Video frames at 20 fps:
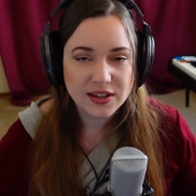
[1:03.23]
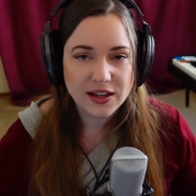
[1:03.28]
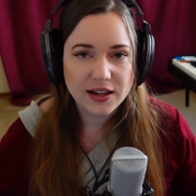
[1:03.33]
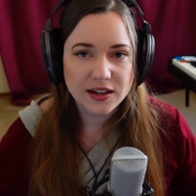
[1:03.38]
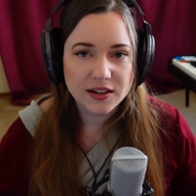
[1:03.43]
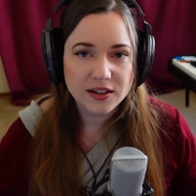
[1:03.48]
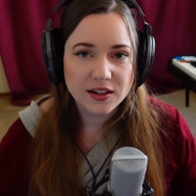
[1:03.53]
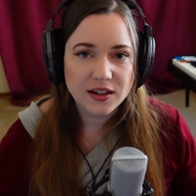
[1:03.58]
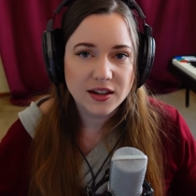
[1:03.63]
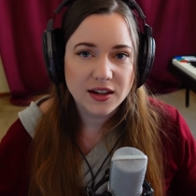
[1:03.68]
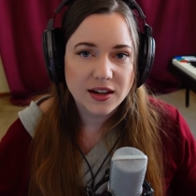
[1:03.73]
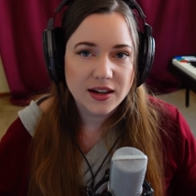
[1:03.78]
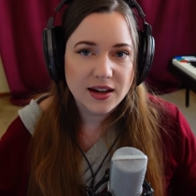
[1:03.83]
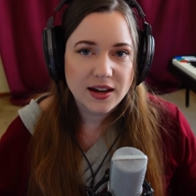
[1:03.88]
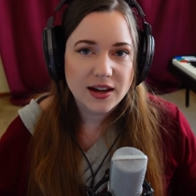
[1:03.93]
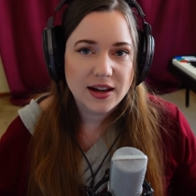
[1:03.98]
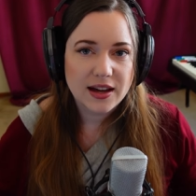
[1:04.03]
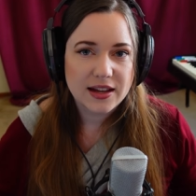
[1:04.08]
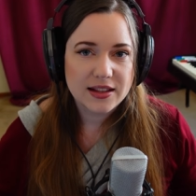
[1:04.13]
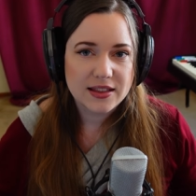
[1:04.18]
there.
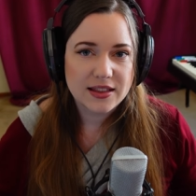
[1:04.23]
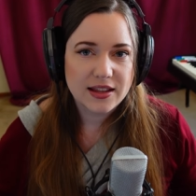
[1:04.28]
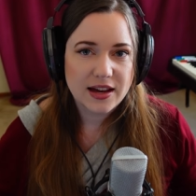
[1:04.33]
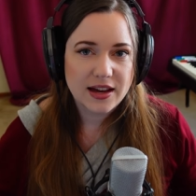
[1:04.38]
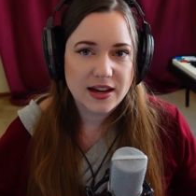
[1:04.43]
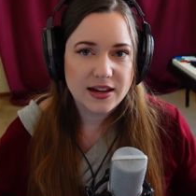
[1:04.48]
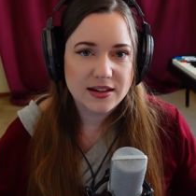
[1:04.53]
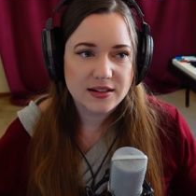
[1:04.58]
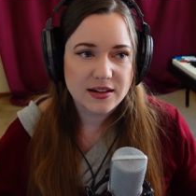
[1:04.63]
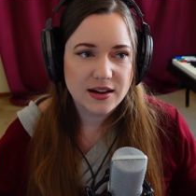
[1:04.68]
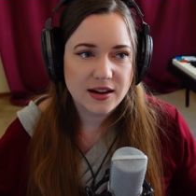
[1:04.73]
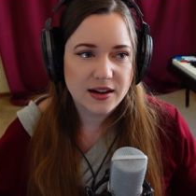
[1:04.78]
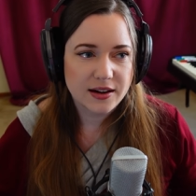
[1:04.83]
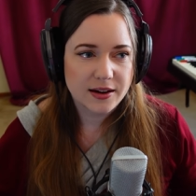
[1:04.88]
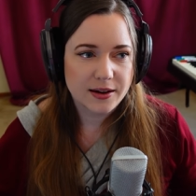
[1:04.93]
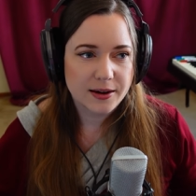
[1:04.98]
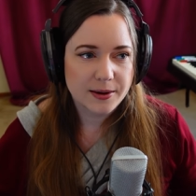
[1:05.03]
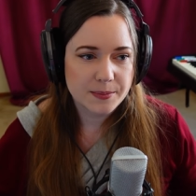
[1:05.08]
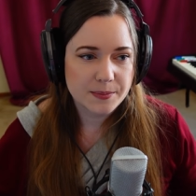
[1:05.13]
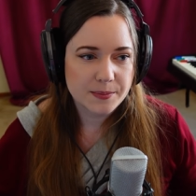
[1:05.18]
And then
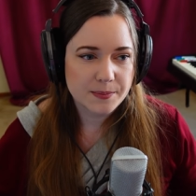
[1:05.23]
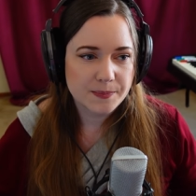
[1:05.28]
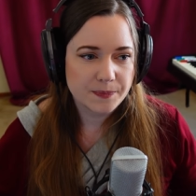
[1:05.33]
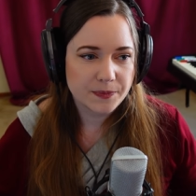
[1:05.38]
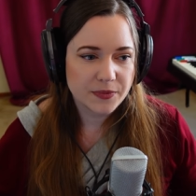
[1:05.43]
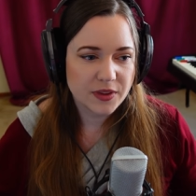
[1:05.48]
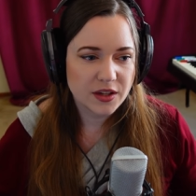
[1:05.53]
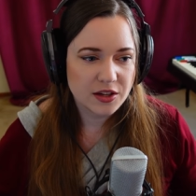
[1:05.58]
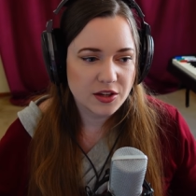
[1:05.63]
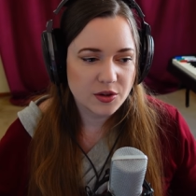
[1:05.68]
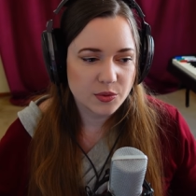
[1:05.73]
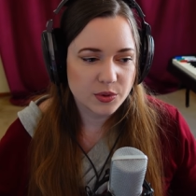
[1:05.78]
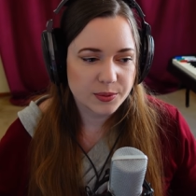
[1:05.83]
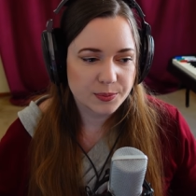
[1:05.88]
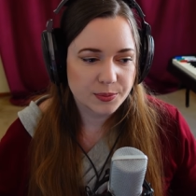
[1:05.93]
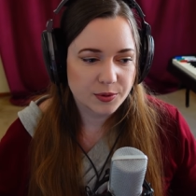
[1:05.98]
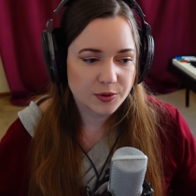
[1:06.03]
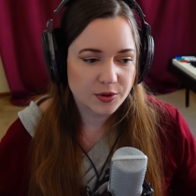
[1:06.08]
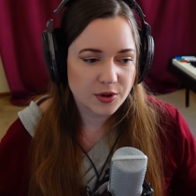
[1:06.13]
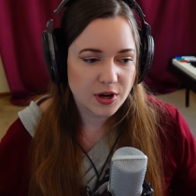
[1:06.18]
um, you will
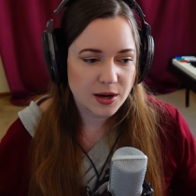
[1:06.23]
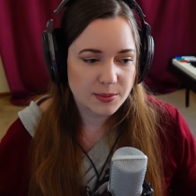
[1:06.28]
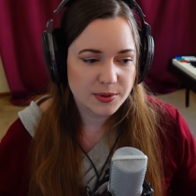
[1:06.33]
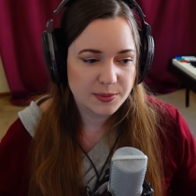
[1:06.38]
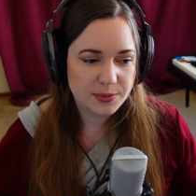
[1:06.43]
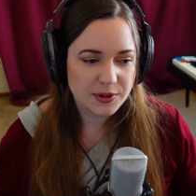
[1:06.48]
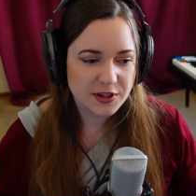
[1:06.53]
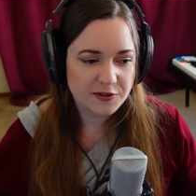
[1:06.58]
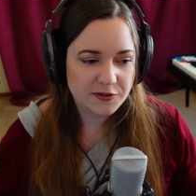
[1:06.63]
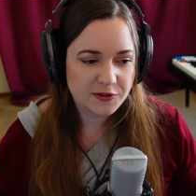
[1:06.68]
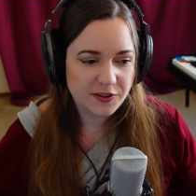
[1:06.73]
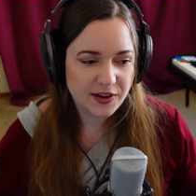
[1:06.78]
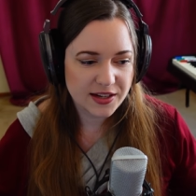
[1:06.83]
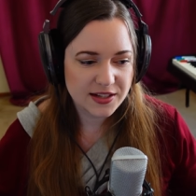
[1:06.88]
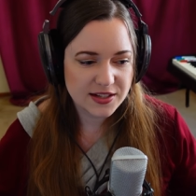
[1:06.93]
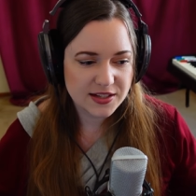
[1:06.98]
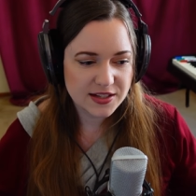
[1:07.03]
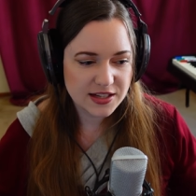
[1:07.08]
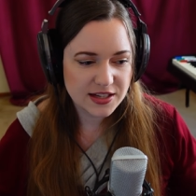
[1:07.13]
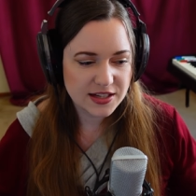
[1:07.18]
probably find
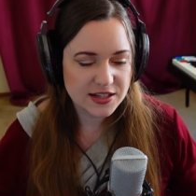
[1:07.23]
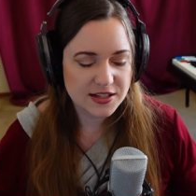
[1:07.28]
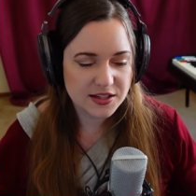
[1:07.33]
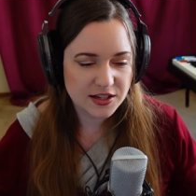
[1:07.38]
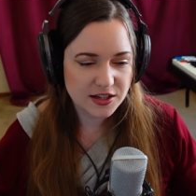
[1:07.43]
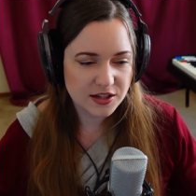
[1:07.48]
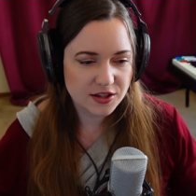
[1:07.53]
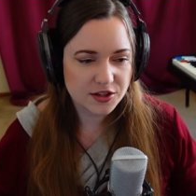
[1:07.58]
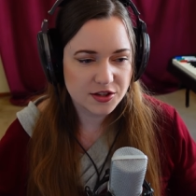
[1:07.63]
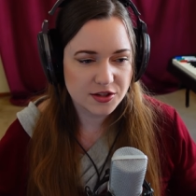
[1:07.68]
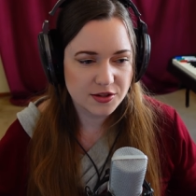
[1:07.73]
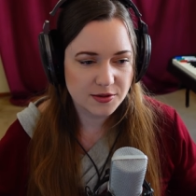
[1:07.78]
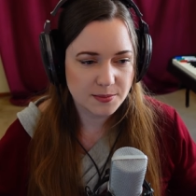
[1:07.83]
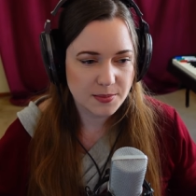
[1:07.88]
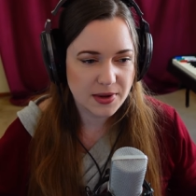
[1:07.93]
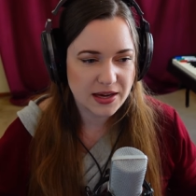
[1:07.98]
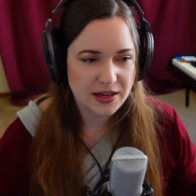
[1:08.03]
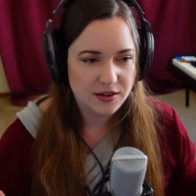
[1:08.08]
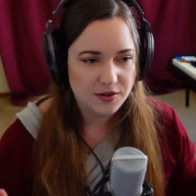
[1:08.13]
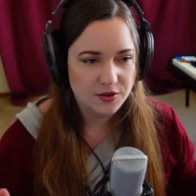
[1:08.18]
it easier to
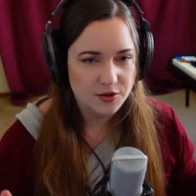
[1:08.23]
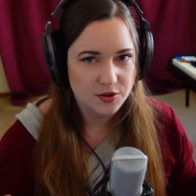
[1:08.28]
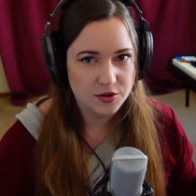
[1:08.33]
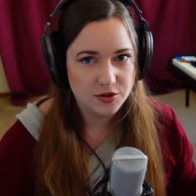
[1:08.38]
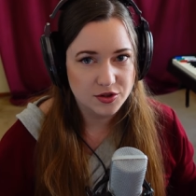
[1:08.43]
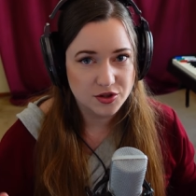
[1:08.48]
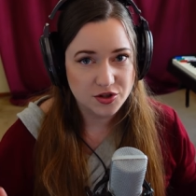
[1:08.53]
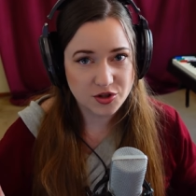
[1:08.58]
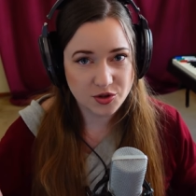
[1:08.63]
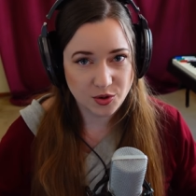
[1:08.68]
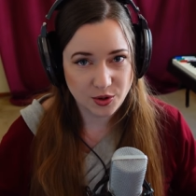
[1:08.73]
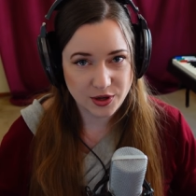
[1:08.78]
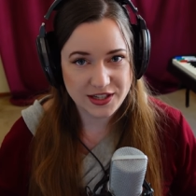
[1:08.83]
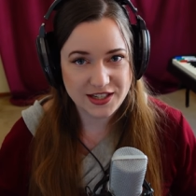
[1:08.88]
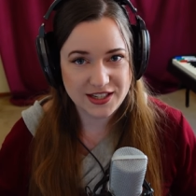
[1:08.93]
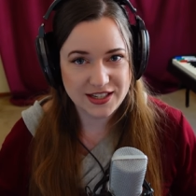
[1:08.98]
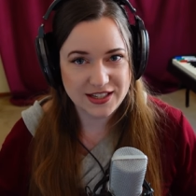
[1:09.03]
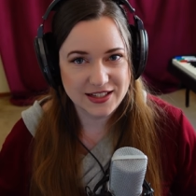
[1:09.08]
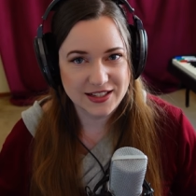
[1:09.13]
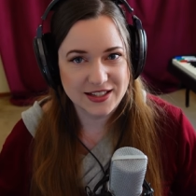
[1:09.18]
make good
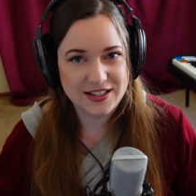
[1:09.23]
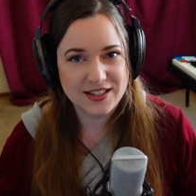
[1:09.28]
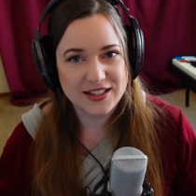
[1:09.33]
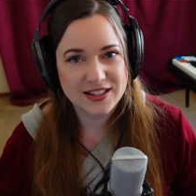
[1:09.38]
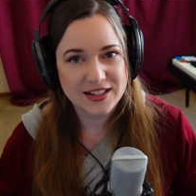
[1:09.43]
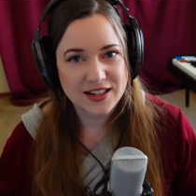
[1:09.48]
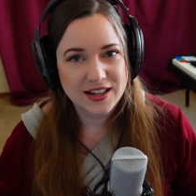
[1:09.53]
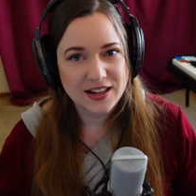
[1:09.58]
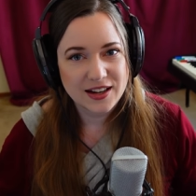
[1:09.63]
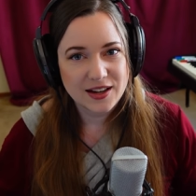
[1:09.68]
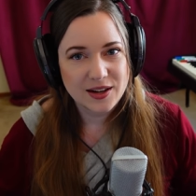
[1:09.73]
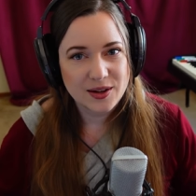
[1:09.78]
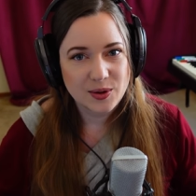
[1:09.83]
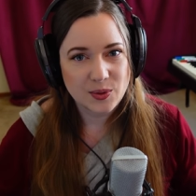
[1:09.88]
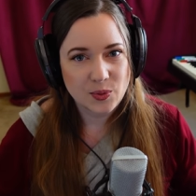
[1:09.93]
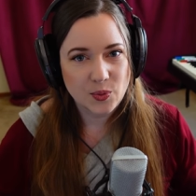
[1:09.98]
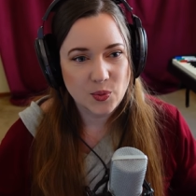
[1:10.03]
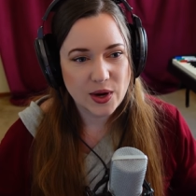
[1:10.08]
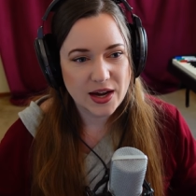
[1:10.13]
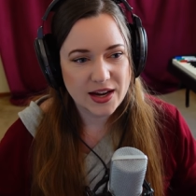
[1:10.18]
choices
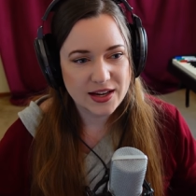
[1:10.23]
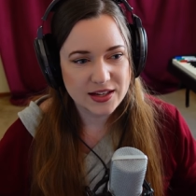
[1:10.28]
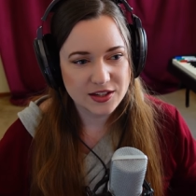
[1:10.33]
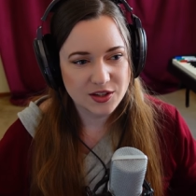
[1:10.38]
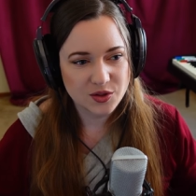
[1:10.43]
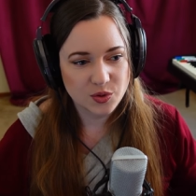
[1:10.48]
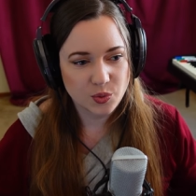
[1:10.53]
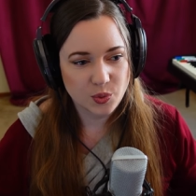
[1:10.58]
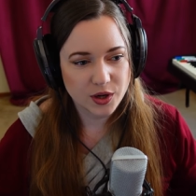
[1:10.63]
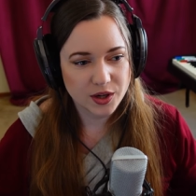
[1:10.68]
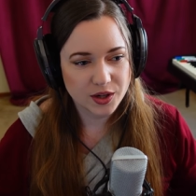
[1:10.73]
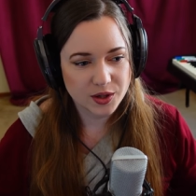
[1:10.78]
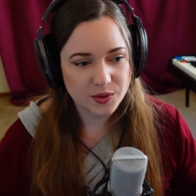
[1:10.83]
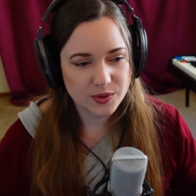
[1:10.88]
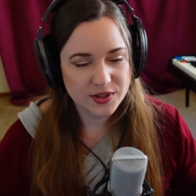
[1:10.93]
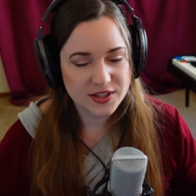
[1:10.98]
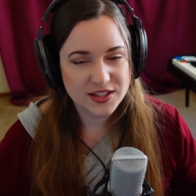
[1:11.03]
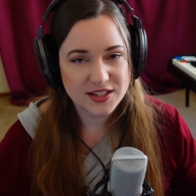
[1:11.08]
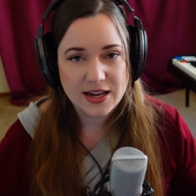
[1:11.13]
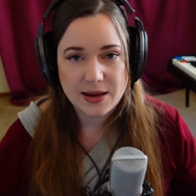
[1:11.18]
when you work
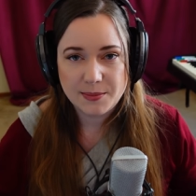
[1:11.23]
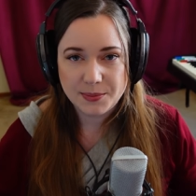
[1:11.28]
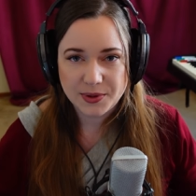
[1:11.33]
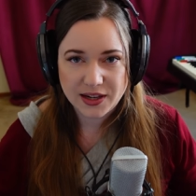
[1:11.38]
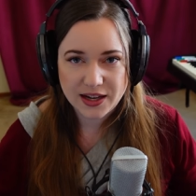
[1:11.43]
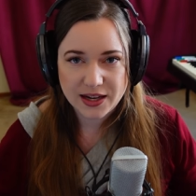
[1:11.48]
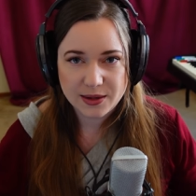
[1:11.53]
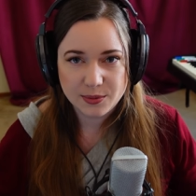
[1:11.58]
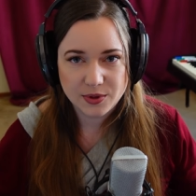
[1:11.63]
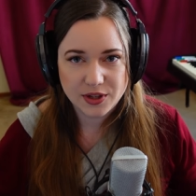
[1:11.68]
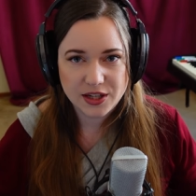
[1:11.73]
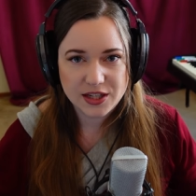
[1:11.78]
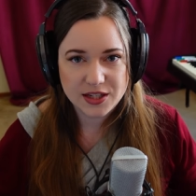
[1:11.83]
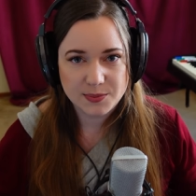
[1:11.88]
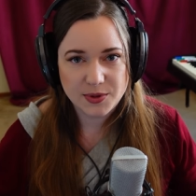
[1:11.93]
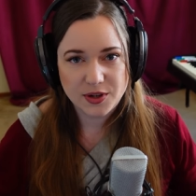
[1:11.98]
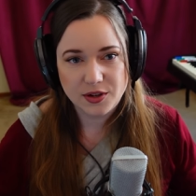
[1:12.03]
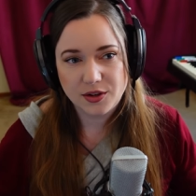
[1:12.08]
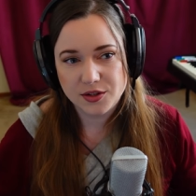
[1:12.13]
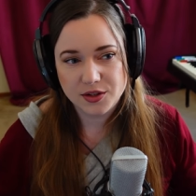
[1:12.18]
with sample libraries,
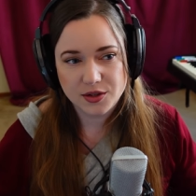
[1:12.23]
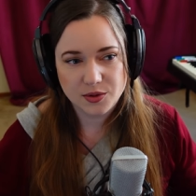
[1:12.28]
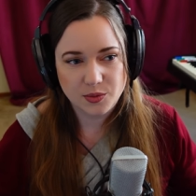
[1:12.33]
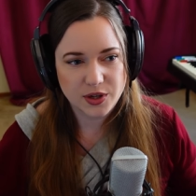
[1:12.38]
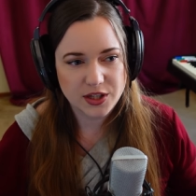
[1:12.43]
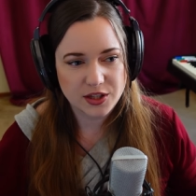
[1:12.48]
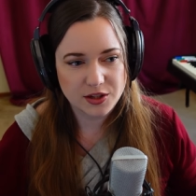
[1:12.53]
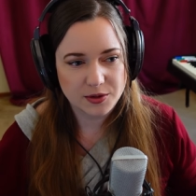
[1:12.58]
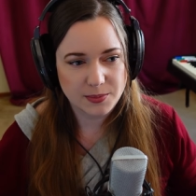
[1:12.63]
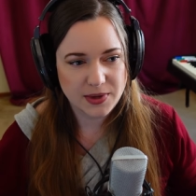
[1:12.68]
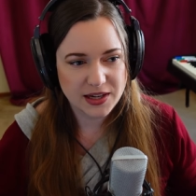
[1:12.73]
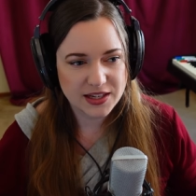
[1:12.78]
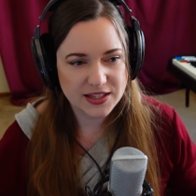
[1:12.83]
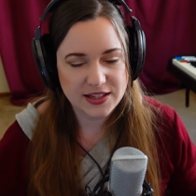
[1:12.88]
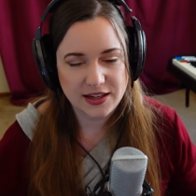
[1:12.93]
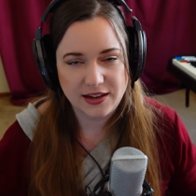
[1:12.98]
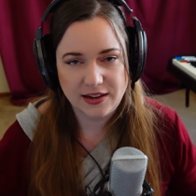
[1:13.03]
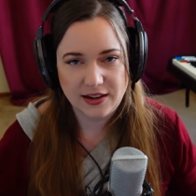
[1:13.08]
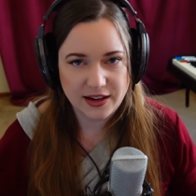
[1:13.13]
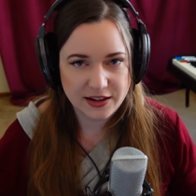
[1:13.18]
but also when you're
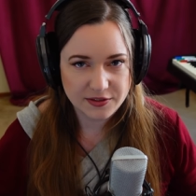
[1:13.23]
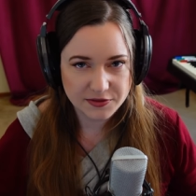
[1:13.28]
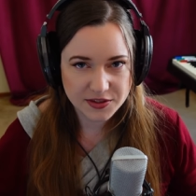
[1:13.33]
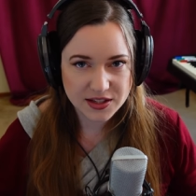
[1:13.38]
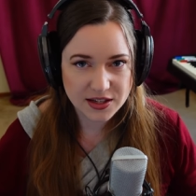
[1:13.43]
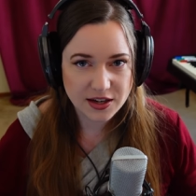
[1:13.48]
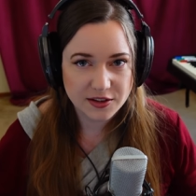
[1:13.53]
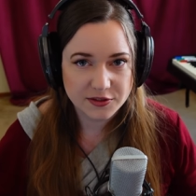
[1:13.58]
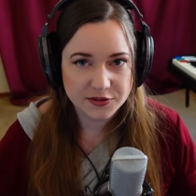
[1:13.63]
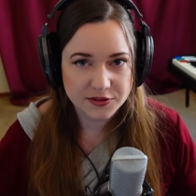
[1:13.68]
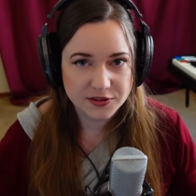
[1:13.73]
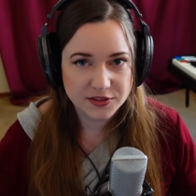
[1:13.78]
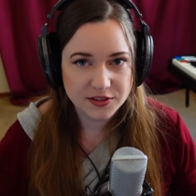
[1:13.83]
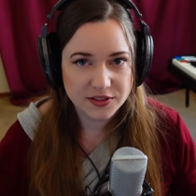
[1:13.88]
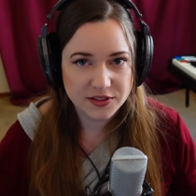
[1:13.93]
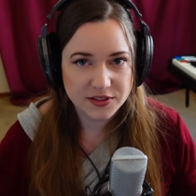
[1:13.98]
mixing live stuff.